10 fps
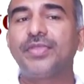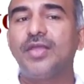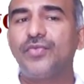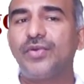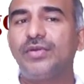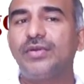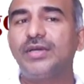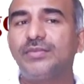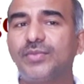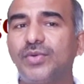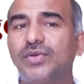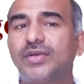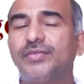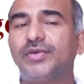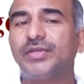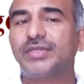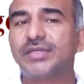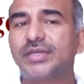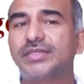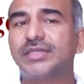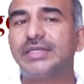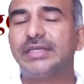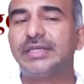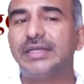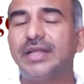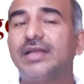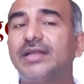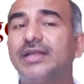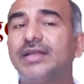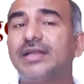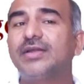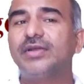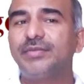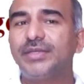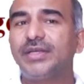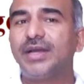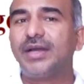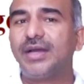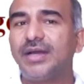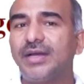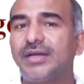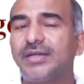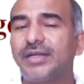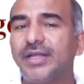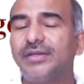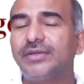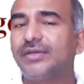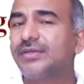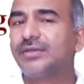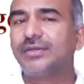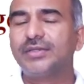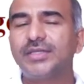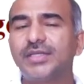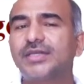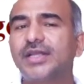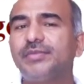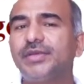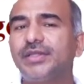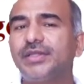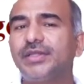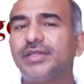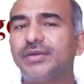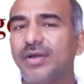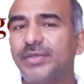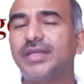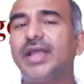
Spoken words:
If you want to learn more about these drugs in detail, now let me tell you. Just tell me in the comments,